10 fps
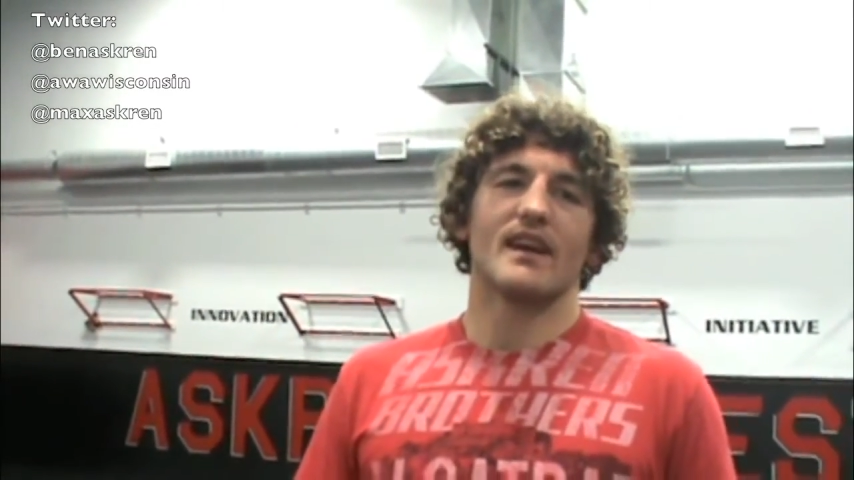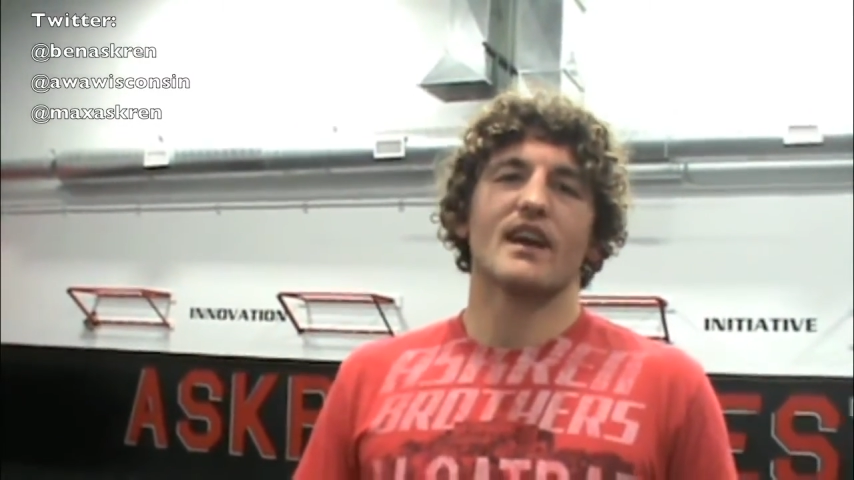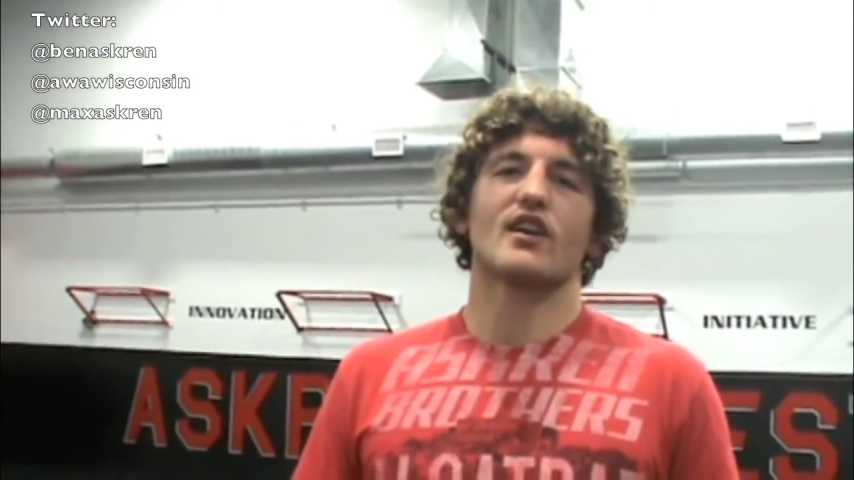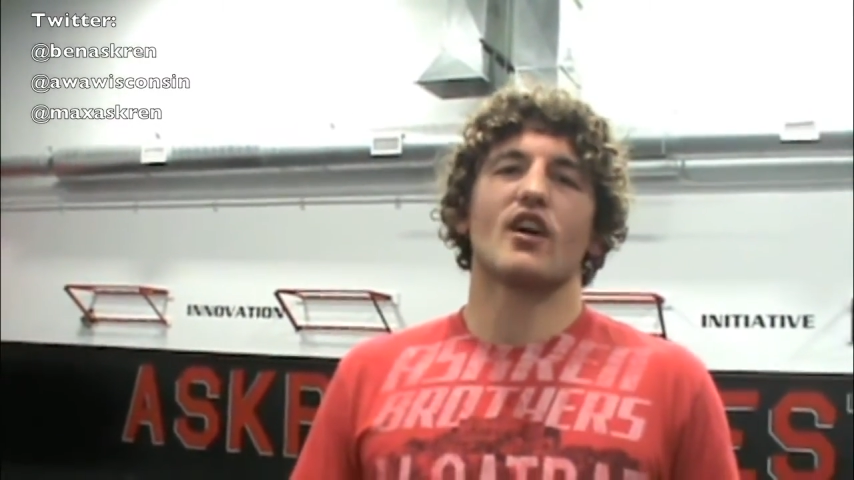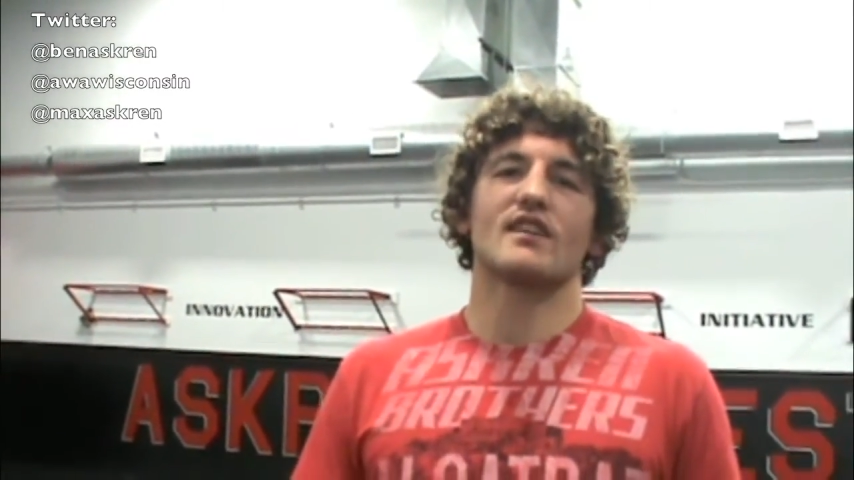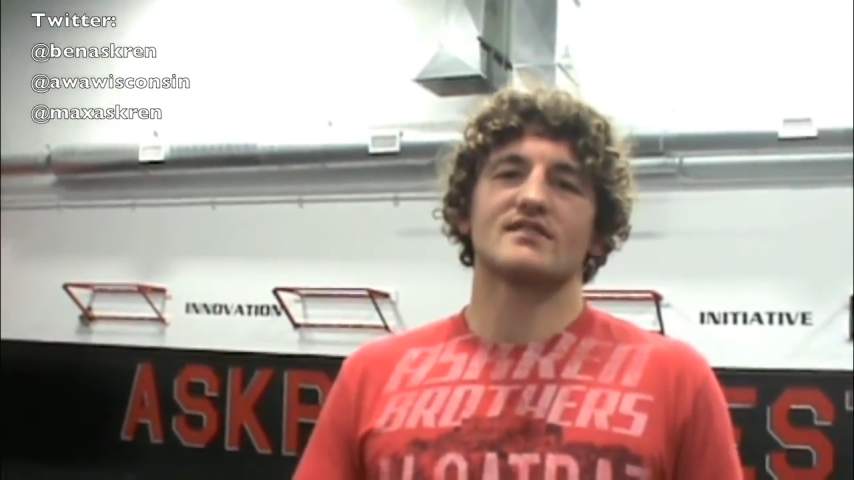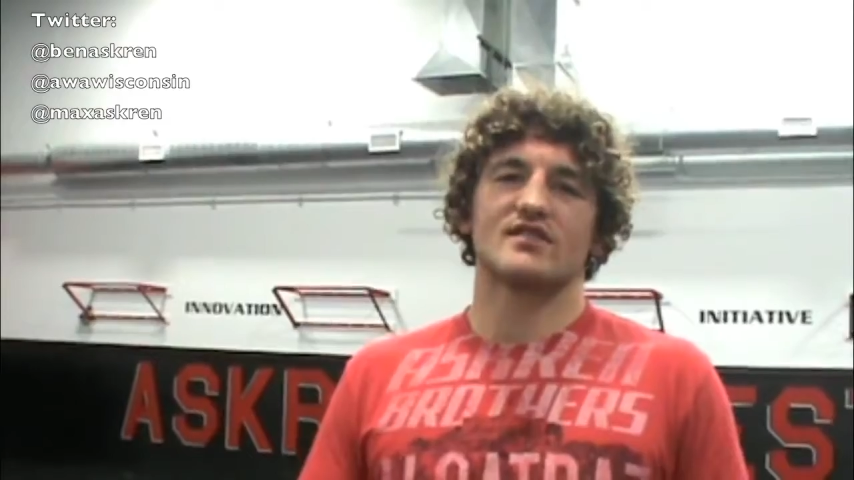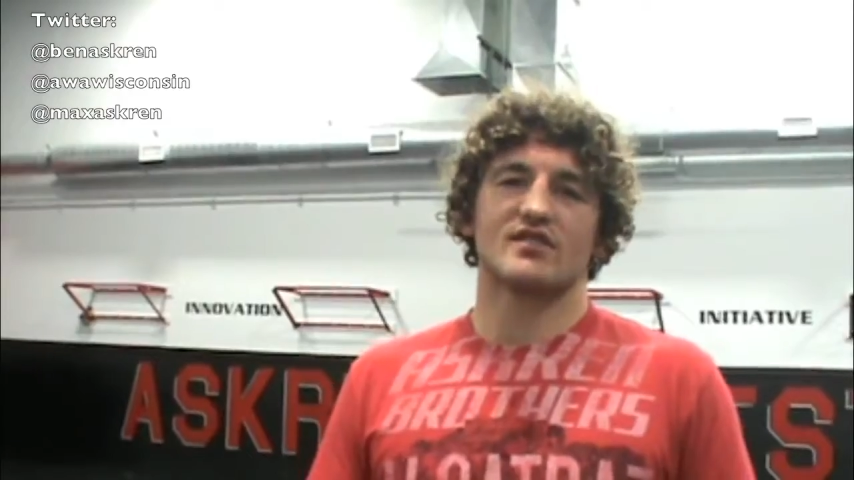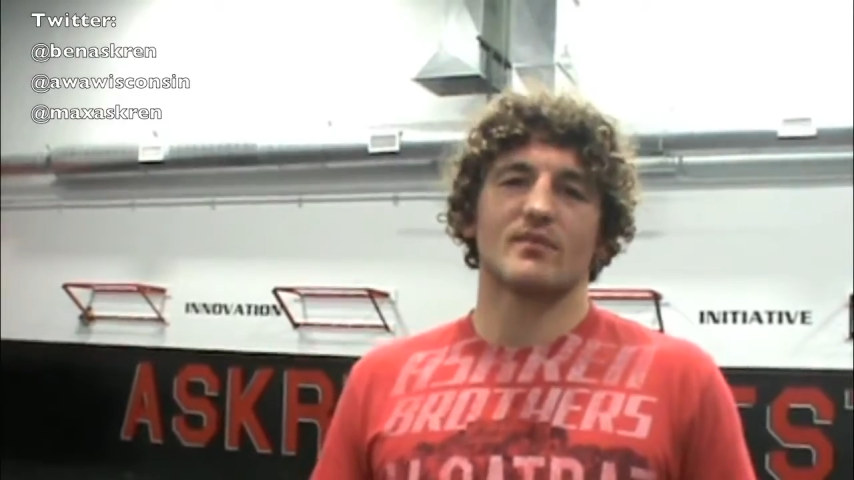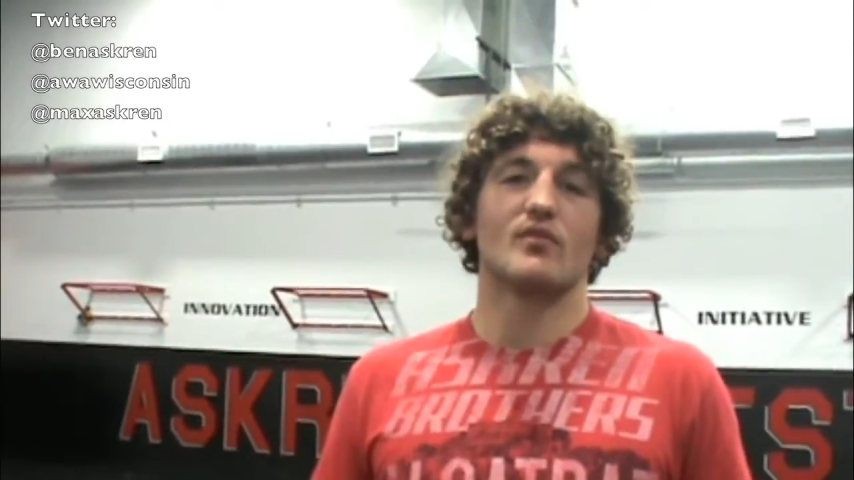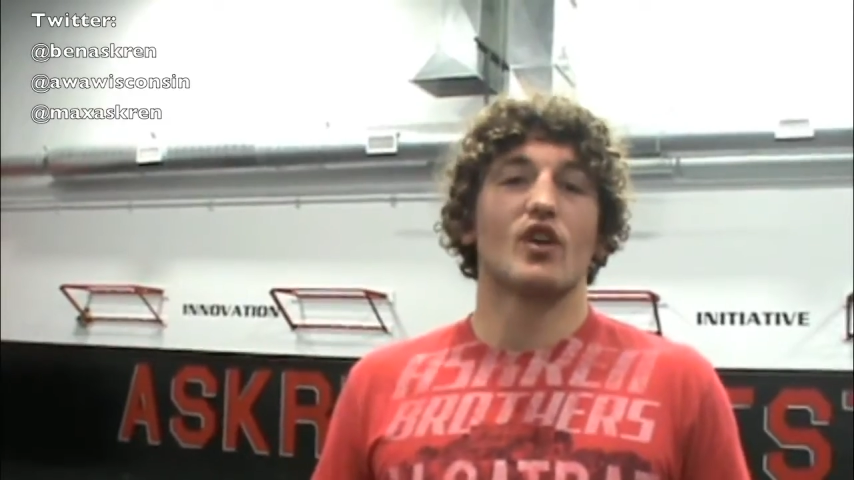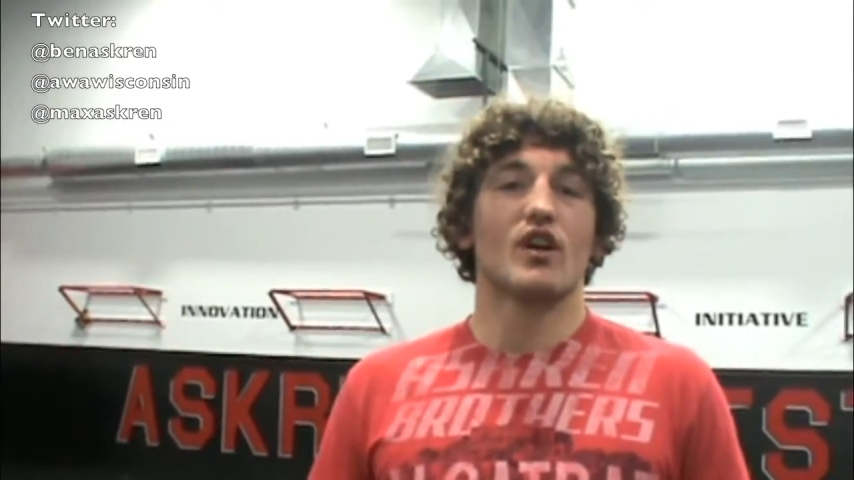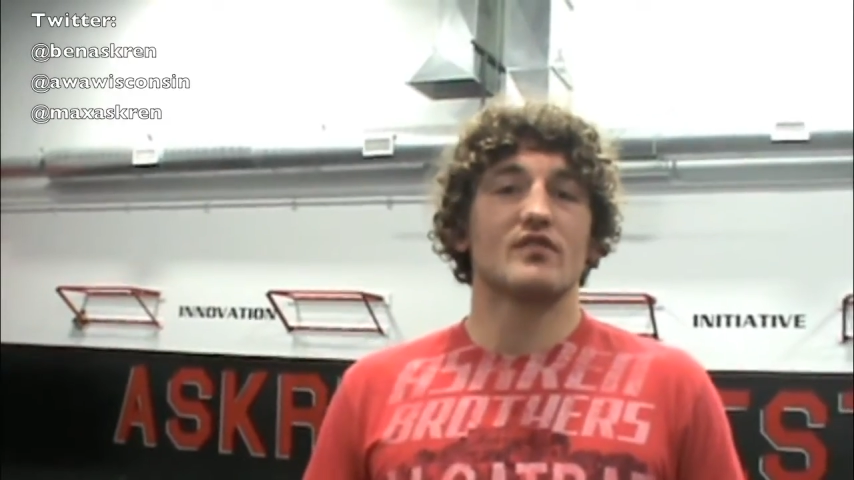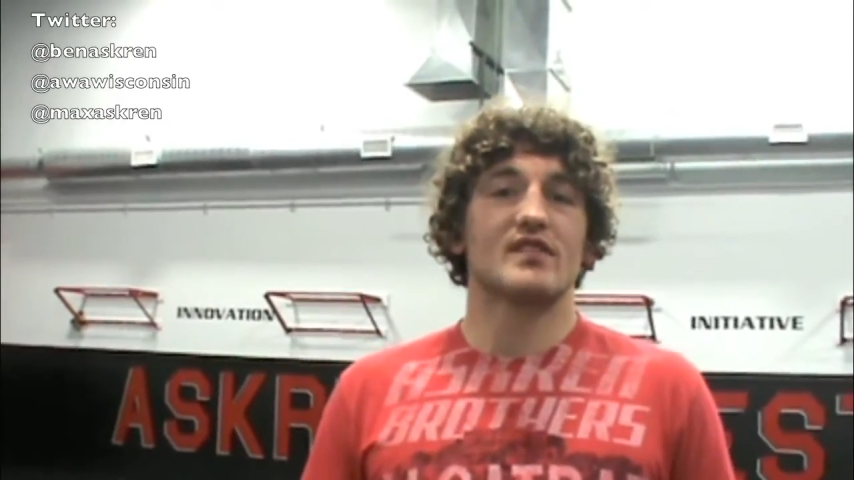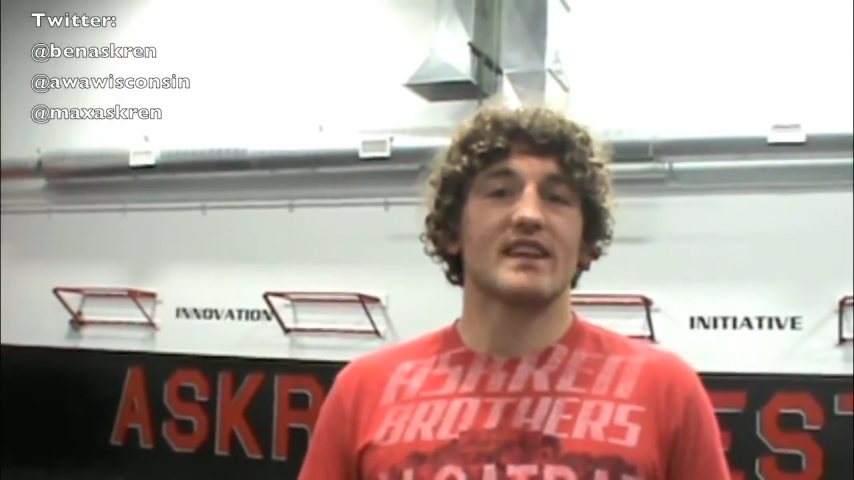It causes some
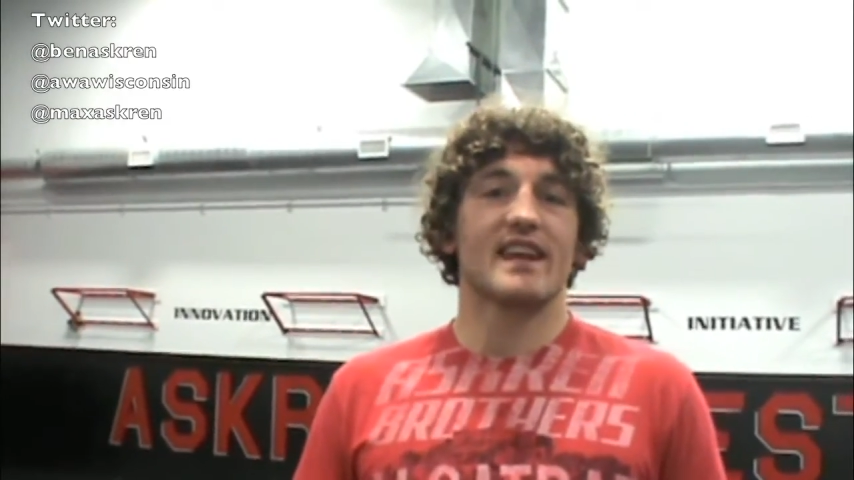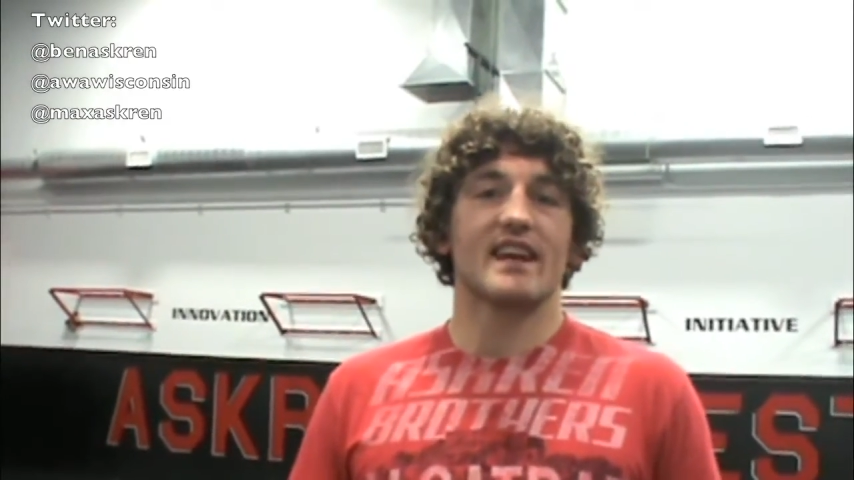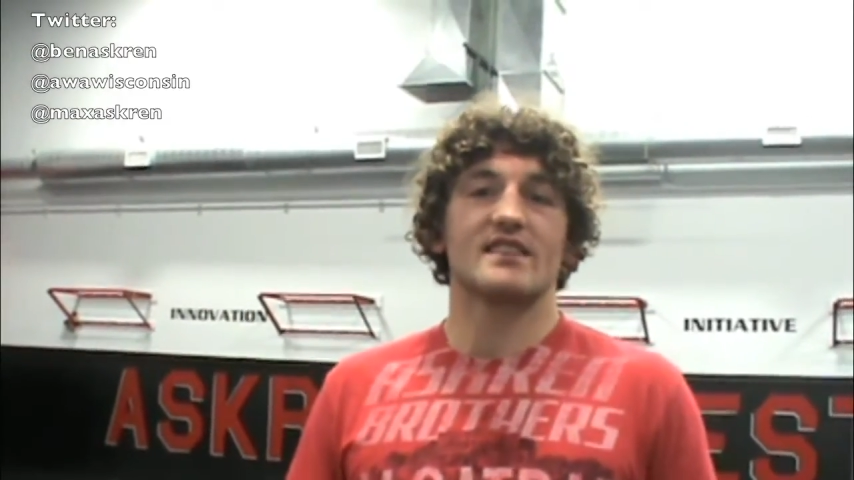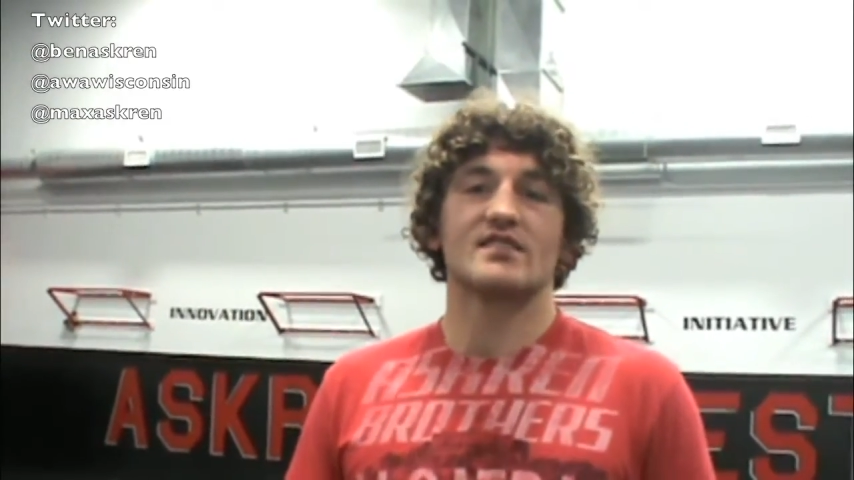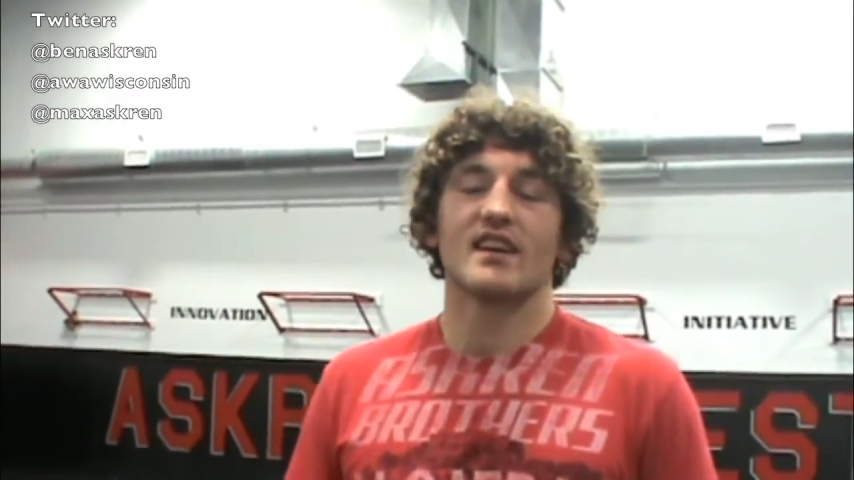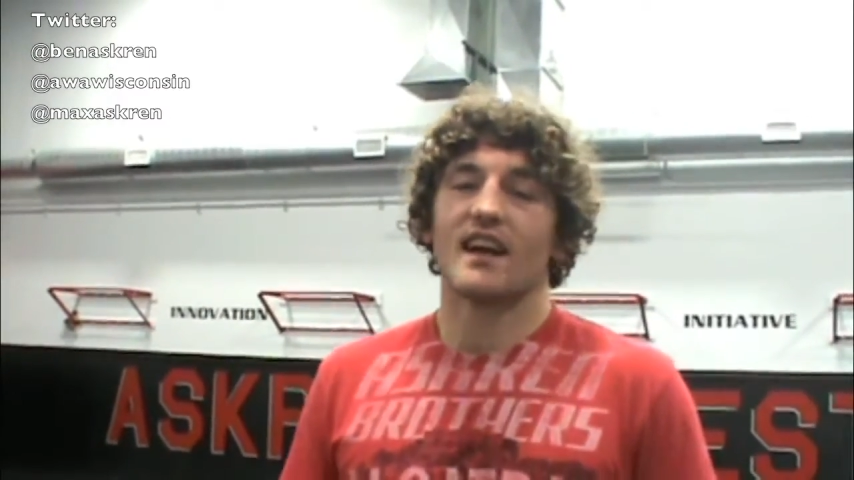nerves in kids,